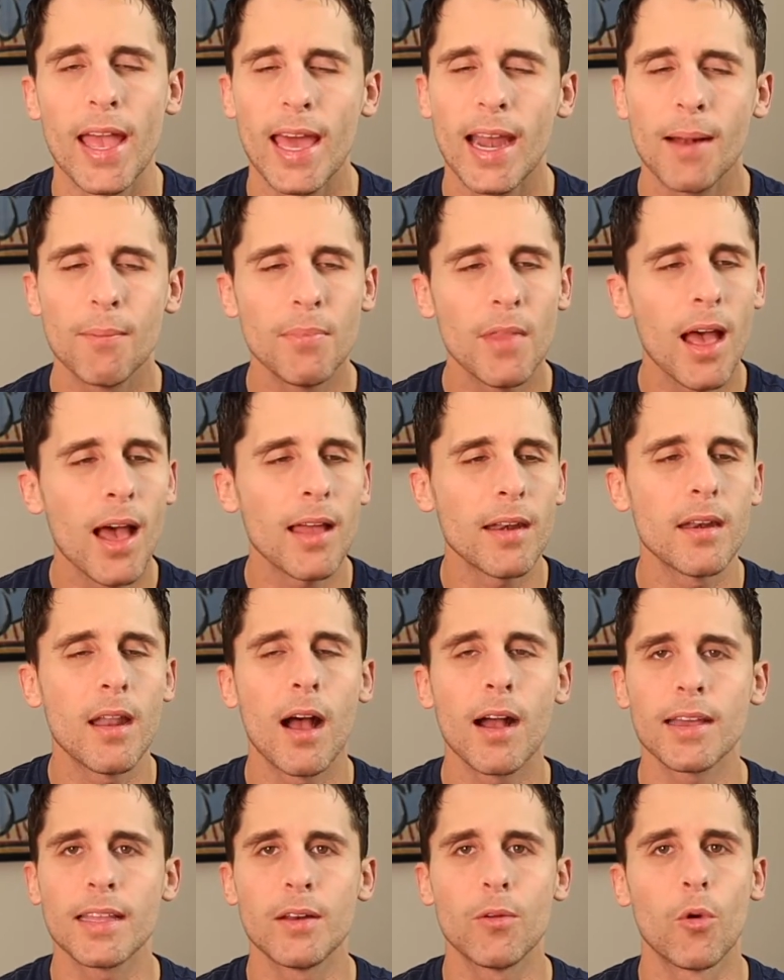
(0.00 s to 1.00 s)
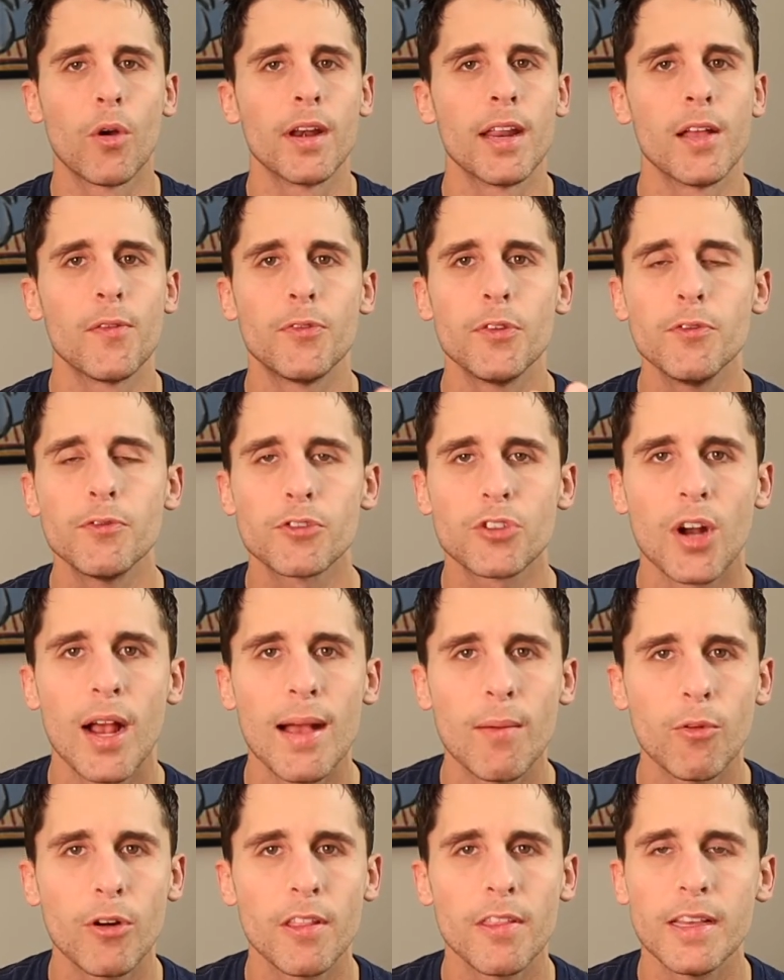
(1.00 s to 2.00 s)
And I'm not knocking anyone. If you've
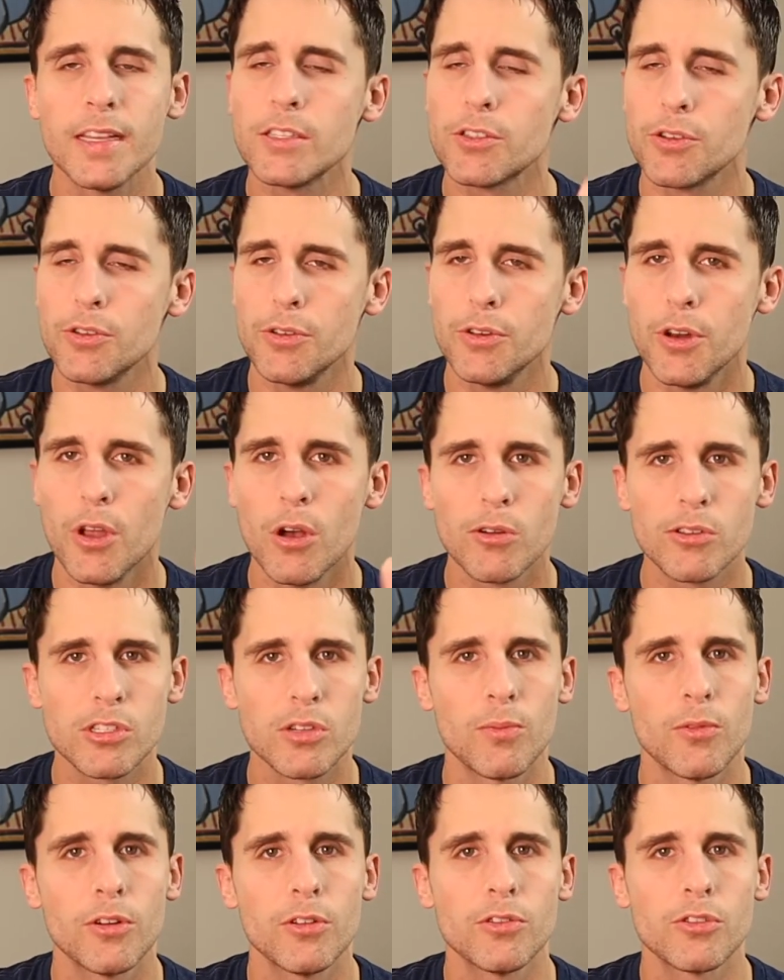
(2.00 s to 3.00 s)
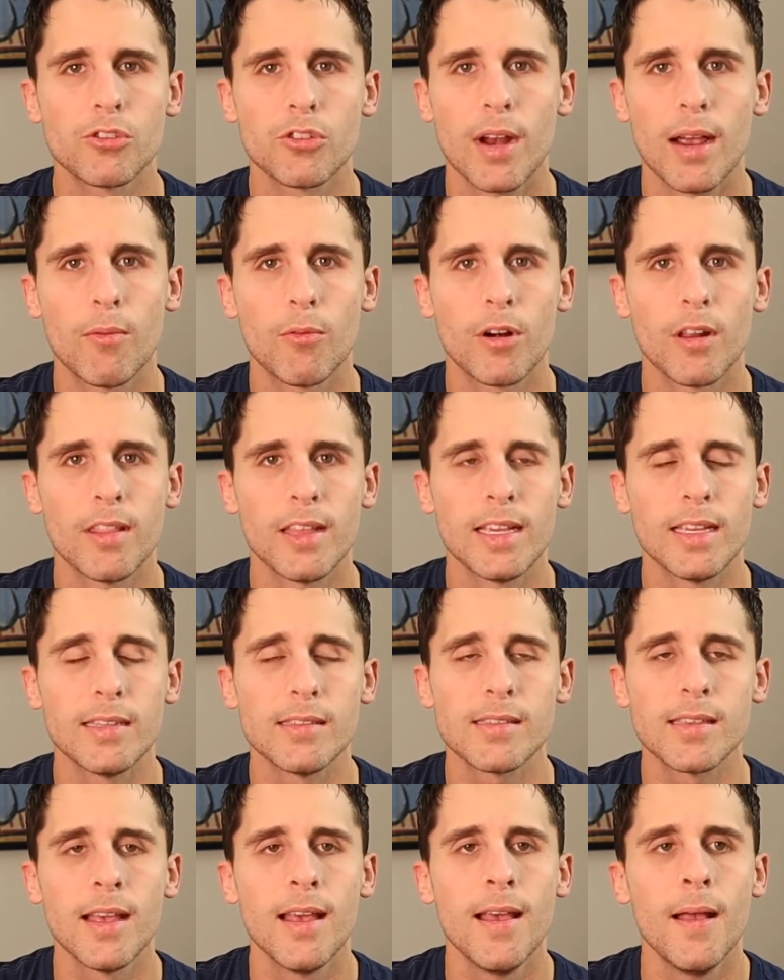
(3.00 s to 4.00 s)
tried one of these, you know someone who's tried one of
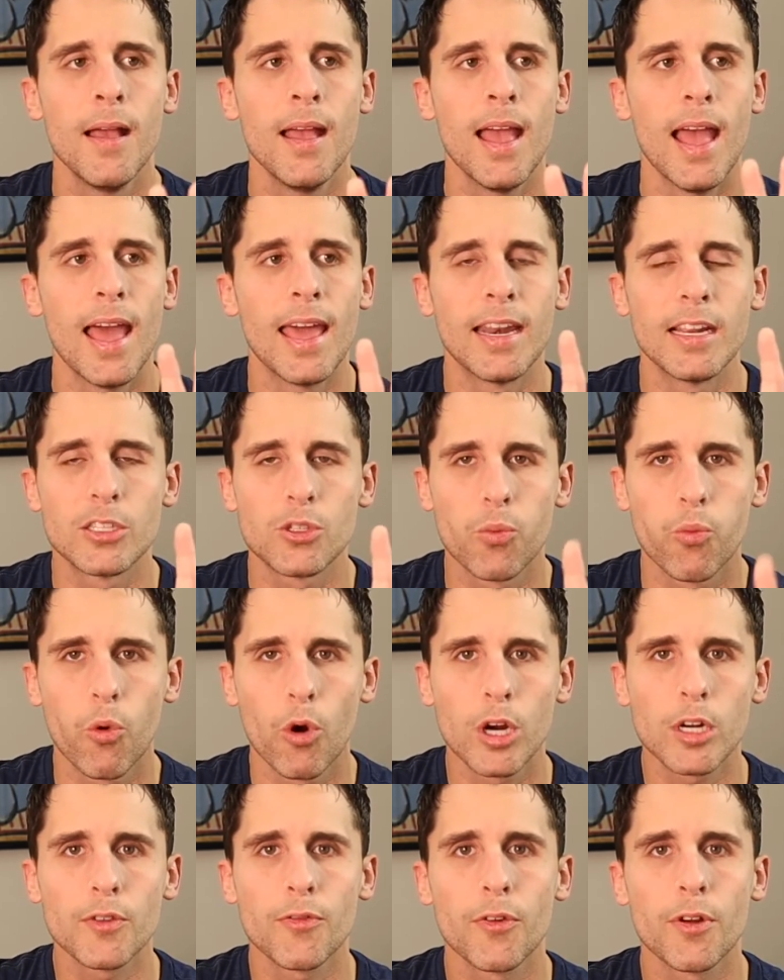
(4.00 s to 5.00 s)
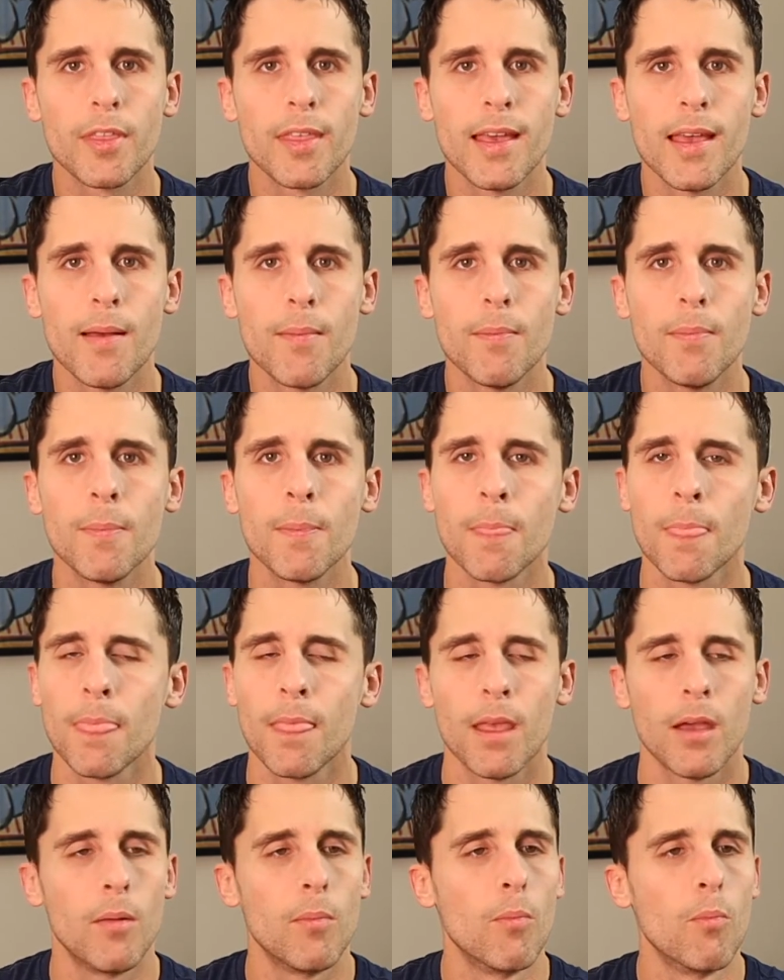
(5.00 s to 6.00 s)
these and it's worked for them,
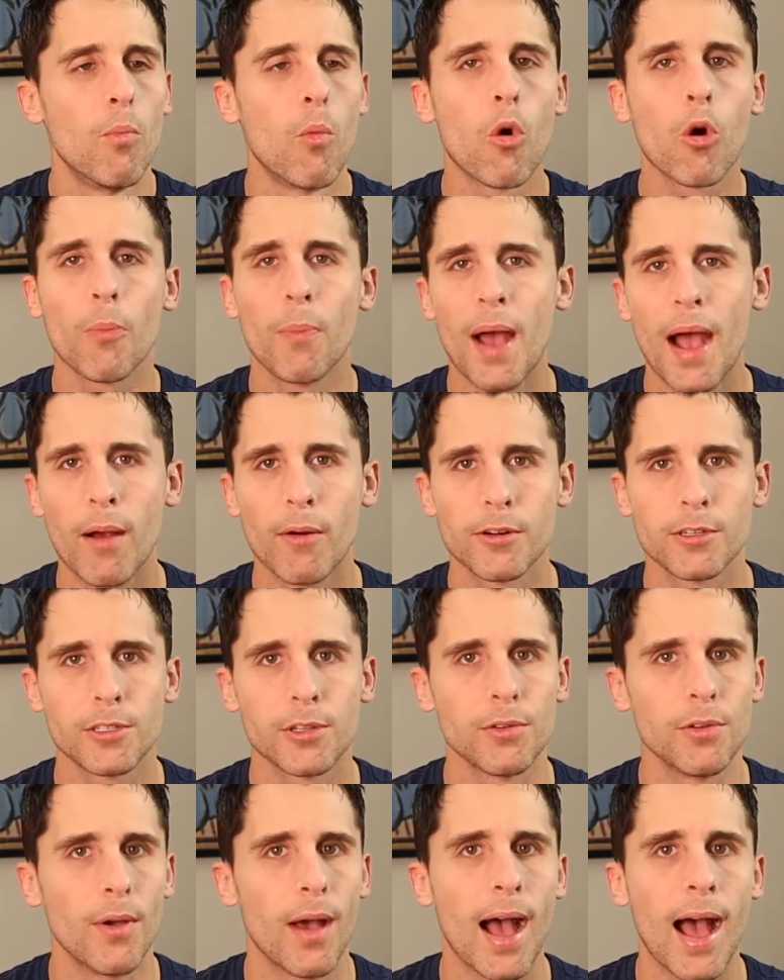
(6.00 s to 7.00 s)
more power to you.